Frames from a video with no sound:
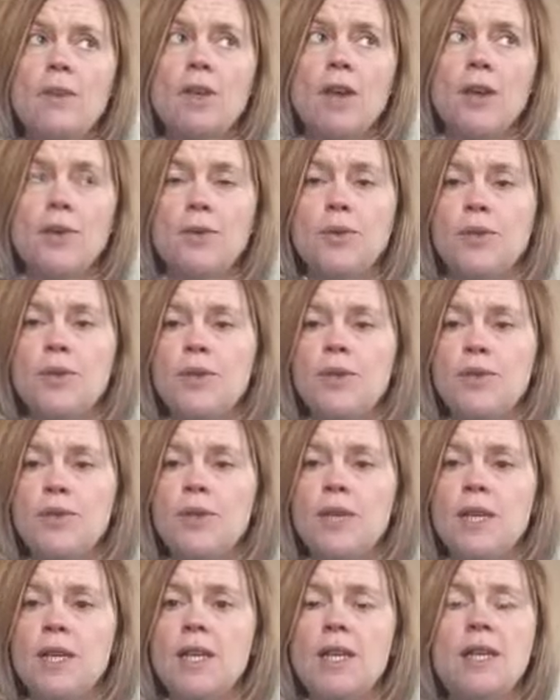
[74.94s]
go through
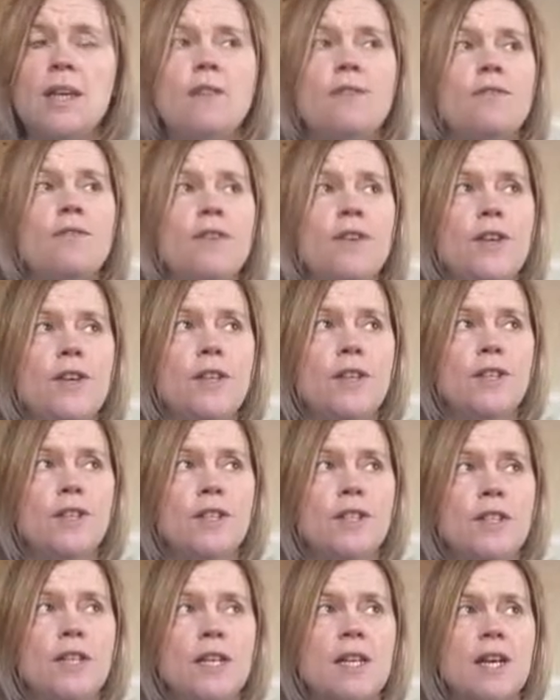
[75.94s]
the first